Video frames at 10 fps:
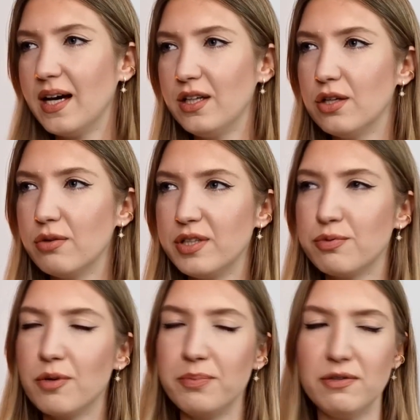I know
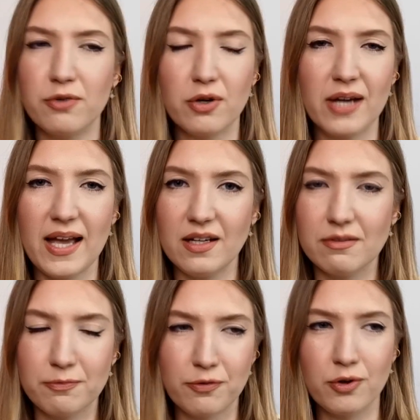it won't be for
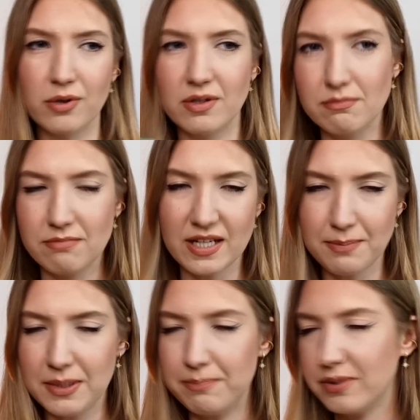
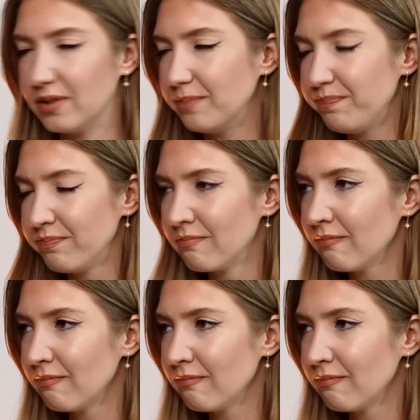many people.